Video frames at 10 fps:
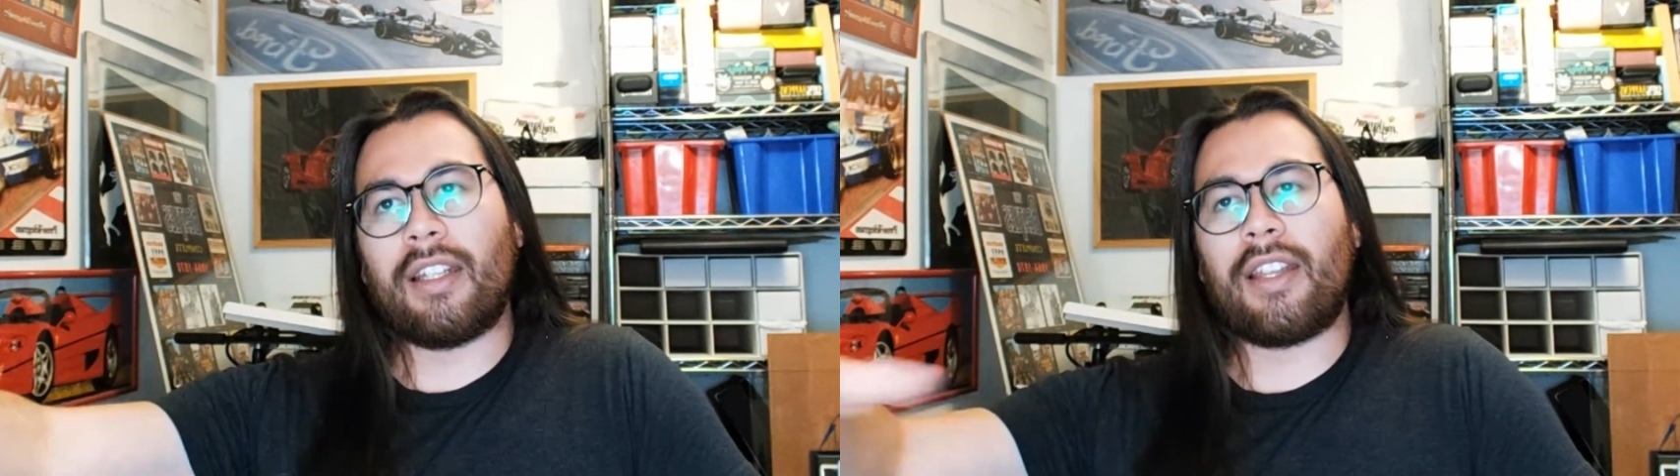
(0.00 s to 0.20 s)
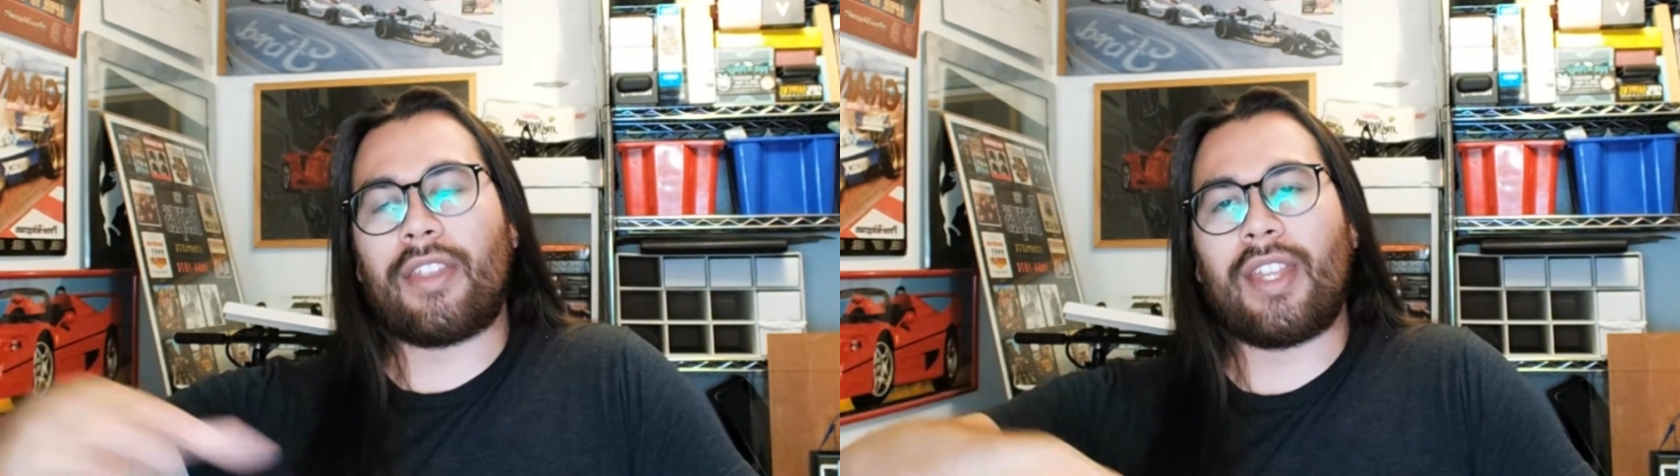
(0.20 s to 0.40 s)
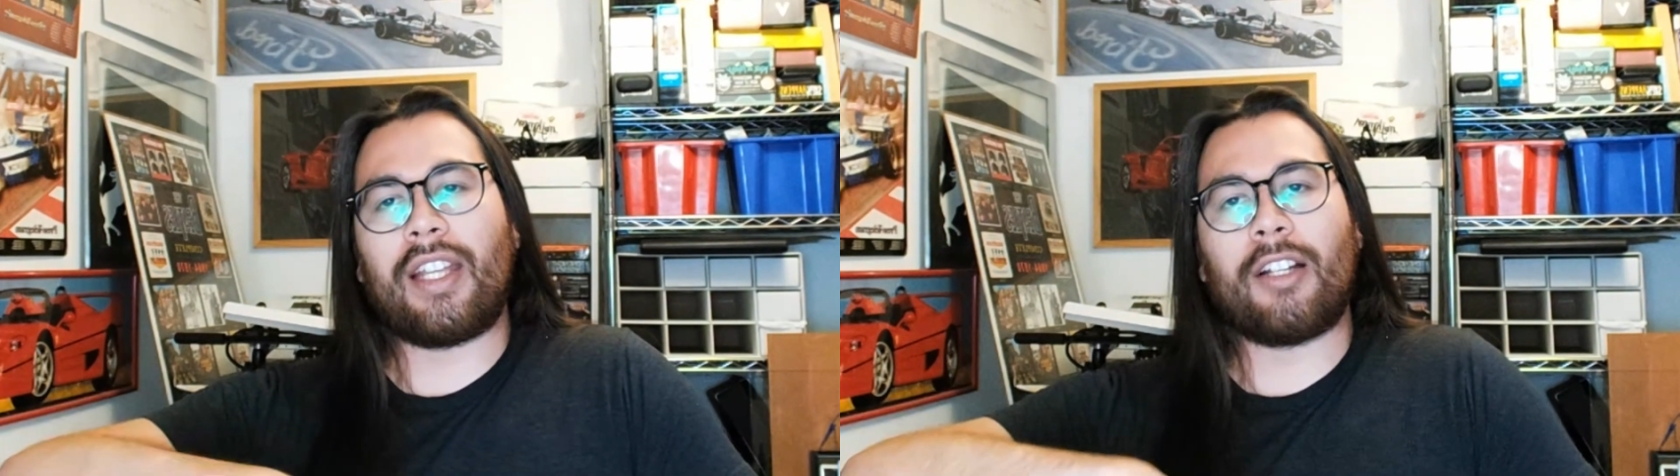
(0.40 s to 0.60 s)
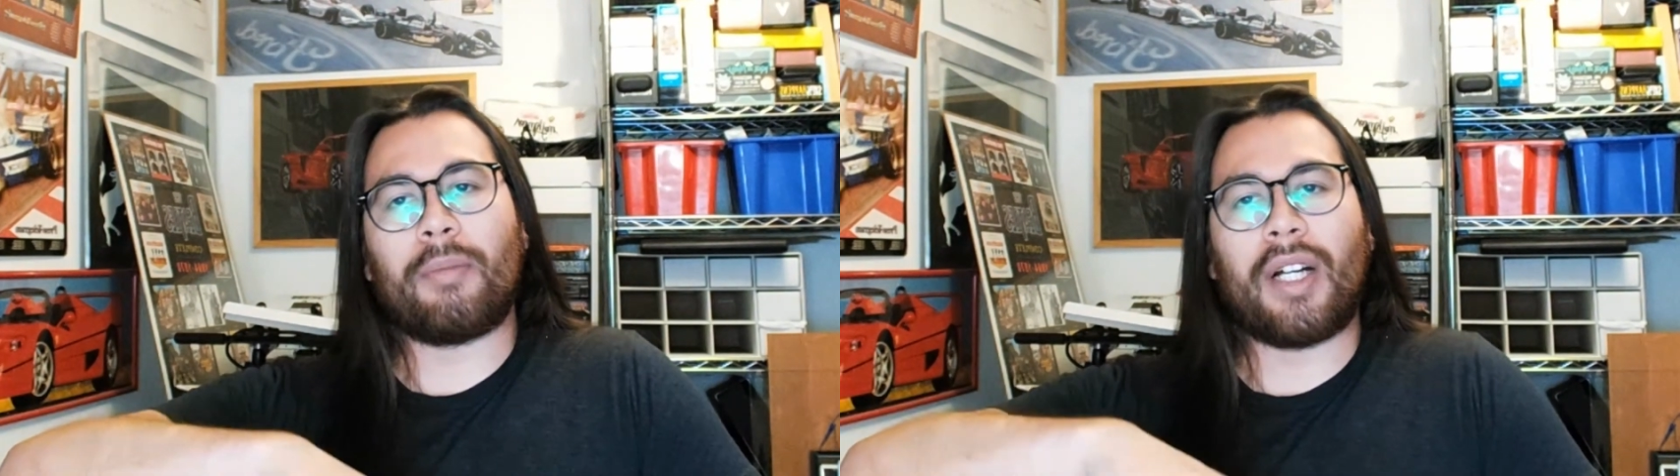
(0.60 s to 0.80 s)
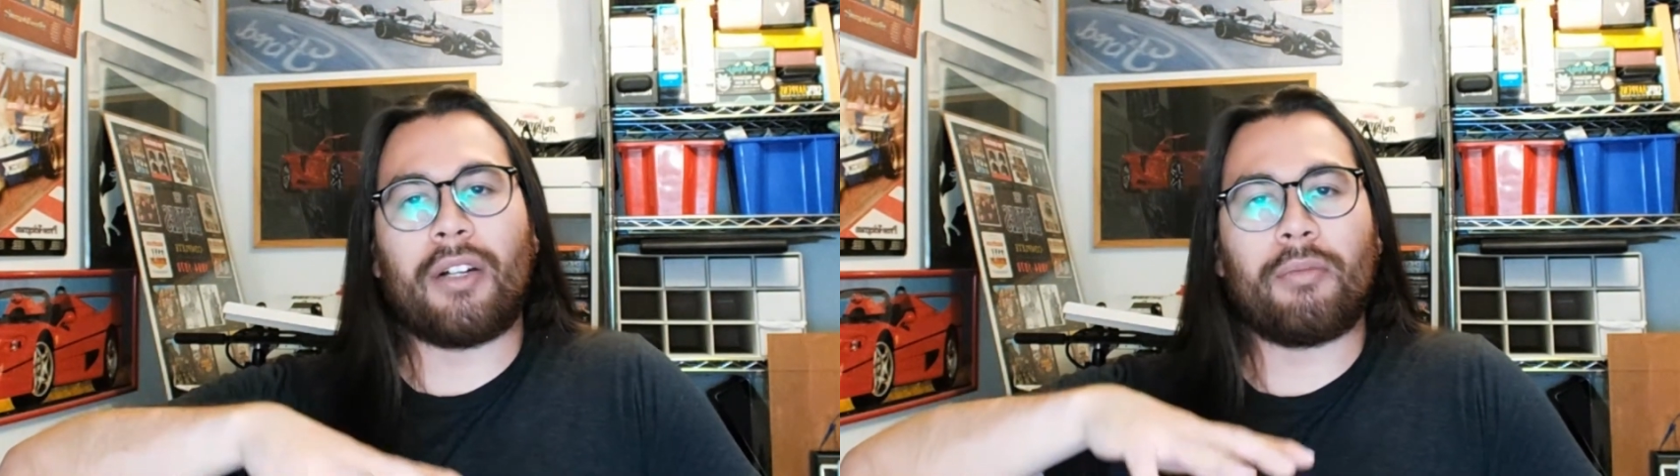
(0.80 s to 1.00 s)
the thing
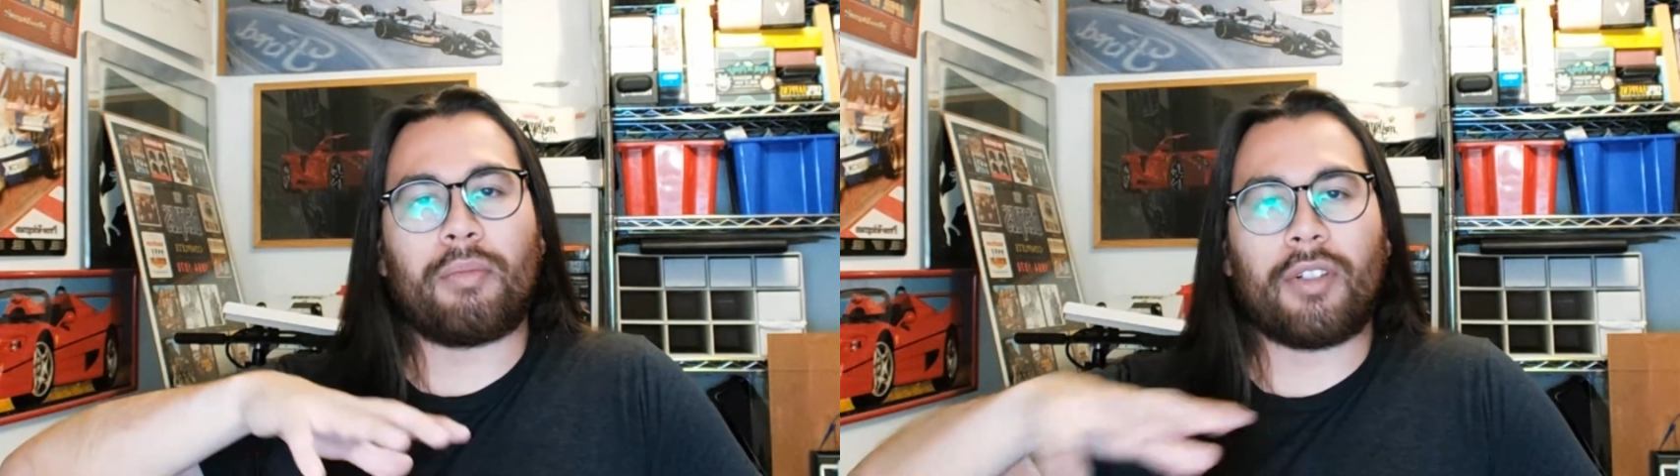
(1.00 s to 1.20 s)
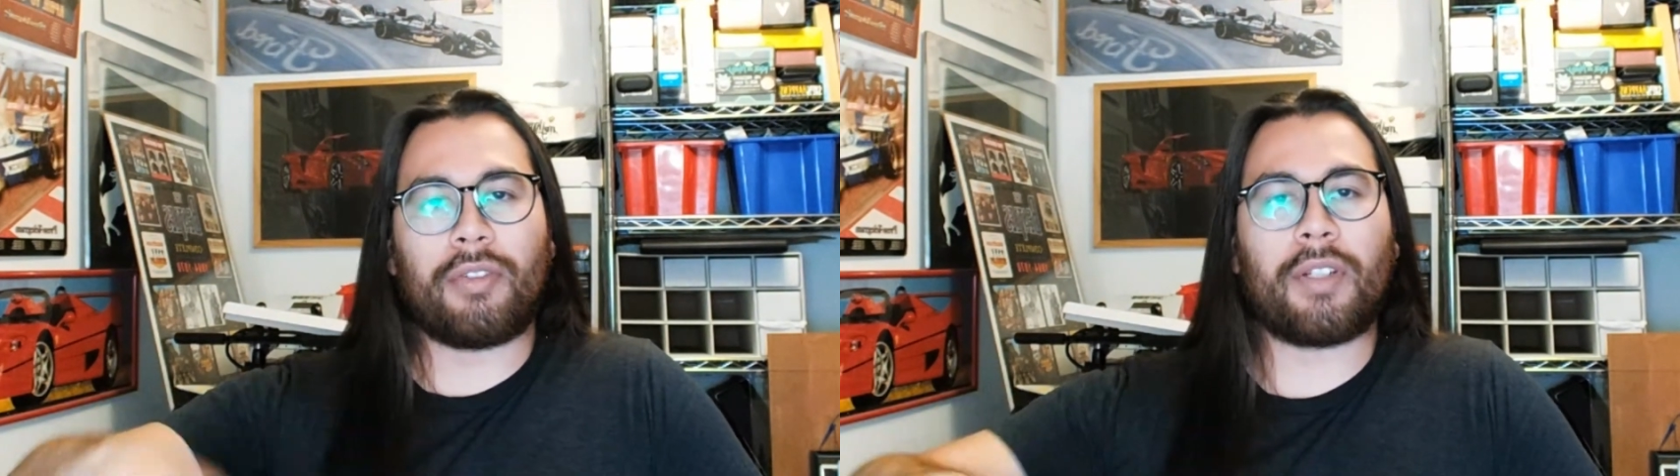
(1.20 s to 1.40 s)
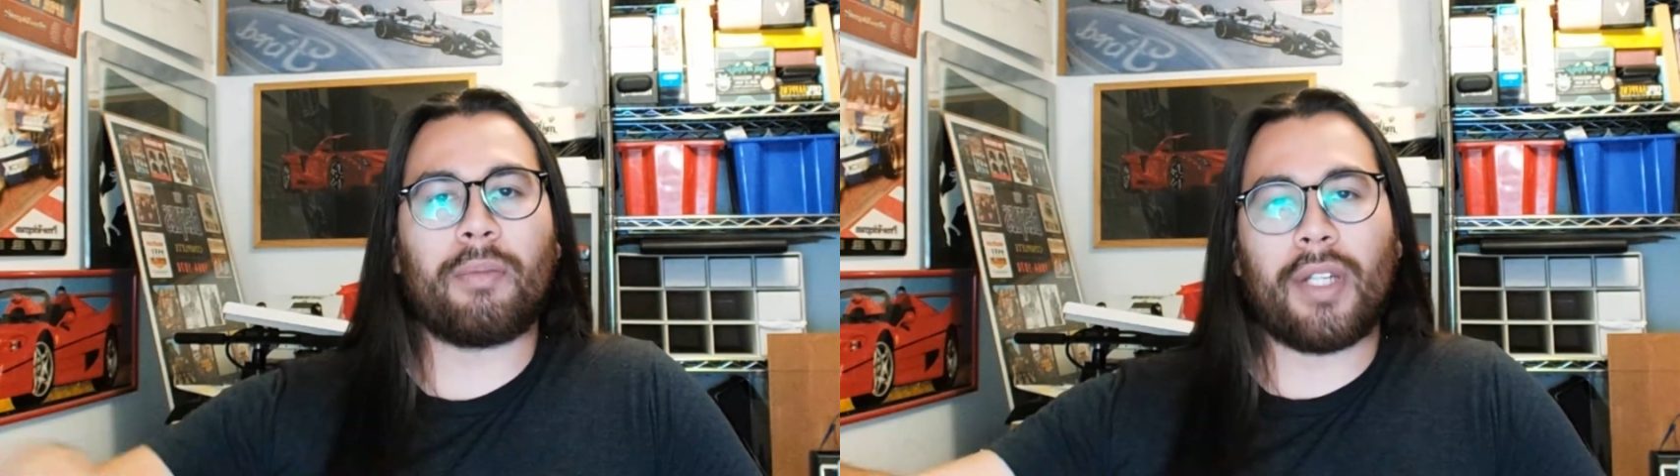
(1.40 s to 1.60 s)
about perfect